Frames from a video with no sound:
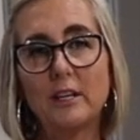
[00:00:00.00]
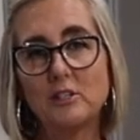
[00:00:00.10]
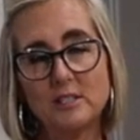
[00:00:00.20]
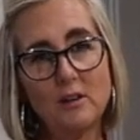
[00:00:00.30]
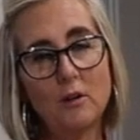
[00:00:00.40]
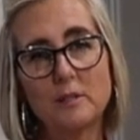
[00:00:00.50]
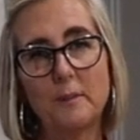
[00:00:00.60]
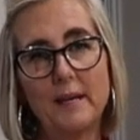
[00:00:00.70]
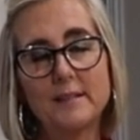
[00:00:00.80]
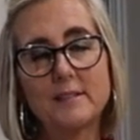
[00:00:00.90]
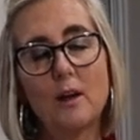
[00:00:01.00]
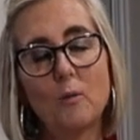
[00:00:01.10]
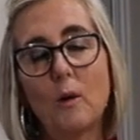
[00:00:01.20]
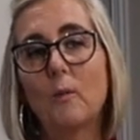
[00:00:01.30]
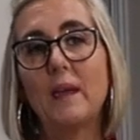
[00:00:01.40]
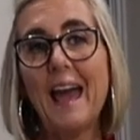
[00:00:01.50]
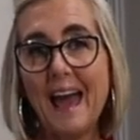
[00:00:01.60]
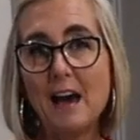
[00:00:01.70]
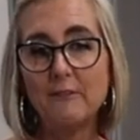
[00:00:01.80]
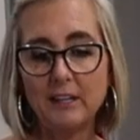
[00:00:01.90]
It just all depends on what we
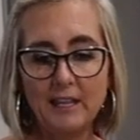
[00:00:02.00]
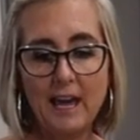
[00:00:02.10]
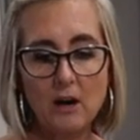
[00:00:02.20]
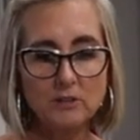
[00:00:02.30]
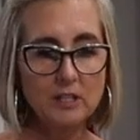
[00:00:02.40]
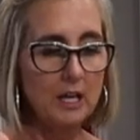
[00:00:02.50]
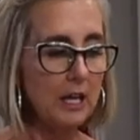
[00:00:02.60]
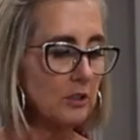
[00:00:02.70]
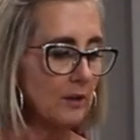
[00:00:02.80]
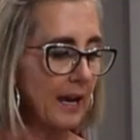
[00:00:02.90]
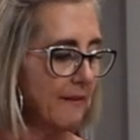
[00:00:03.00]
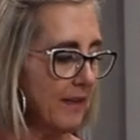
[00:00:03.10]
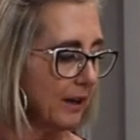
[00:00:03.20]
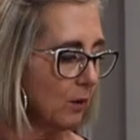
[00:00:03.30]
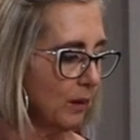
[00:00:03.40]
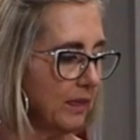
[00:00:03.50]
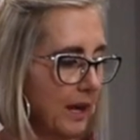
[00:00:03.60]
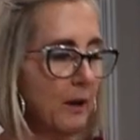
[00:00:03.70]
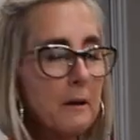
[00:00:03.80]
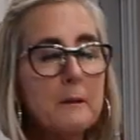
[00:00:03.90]
have in the house. So I have that going
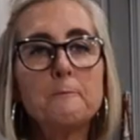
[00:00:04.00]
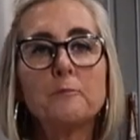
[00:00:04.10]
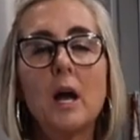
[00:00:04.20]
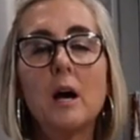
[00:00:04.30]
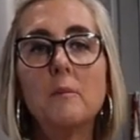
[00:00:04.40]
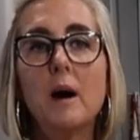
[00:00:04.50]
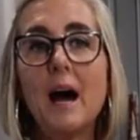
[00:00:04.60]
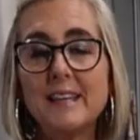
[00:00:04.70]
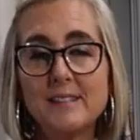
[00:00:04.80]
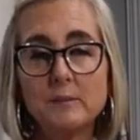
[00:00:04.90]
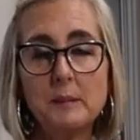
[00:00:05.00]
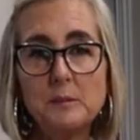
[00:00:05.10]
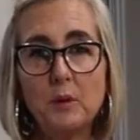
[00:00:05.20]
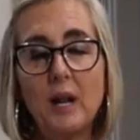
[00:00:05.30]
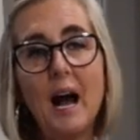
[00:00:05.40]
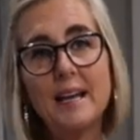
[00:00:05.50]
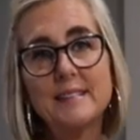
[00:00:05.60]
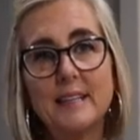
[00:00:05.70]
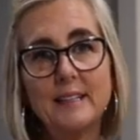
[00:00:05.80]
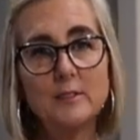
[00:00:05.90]
there. Um, I sometimes put
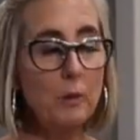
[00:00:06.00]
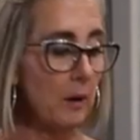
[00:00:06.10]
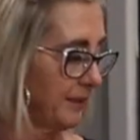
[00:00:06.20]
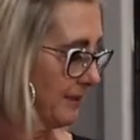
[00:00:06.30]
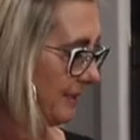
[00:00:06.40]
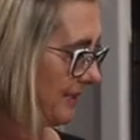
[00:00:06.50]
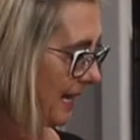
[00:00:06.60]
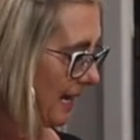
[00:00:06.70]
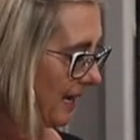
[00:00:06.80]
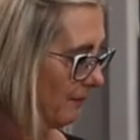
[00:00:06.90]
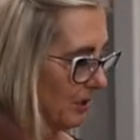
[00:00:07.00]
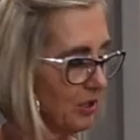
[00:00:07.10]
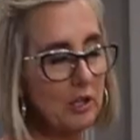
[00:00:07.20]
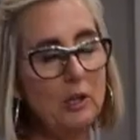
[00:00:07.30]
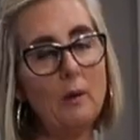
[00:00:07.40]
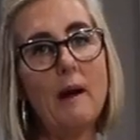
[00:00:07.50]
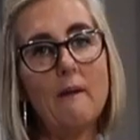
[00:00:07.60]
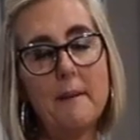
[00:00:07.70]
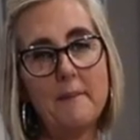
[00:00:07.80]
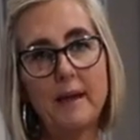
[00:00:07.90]
ice in as well, but today I'm gonna show you how
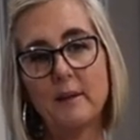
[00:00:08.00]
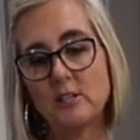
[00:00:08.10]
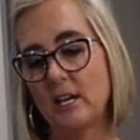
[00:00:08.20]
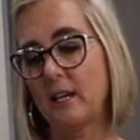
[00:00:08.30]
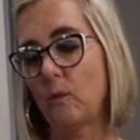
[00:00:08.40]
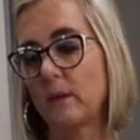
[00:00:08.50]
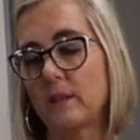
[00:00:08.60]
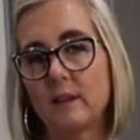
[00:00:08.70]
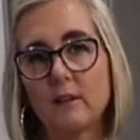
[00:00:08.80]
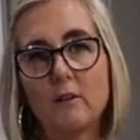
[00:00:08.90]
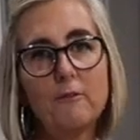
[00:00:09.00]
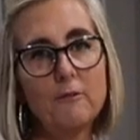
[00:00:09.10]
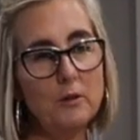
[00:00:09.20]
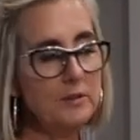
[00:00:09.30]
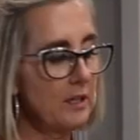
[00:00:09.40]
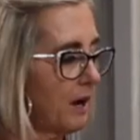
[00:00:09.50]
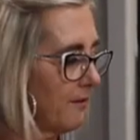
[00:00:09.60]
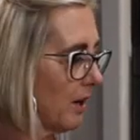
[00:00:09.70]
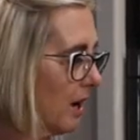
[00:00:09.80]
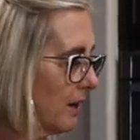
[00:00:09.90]
I make my shake with a little frozen
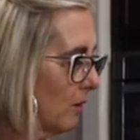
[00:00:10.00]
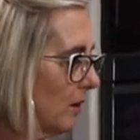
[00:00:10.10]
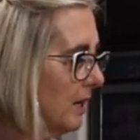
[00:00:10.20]
avocado.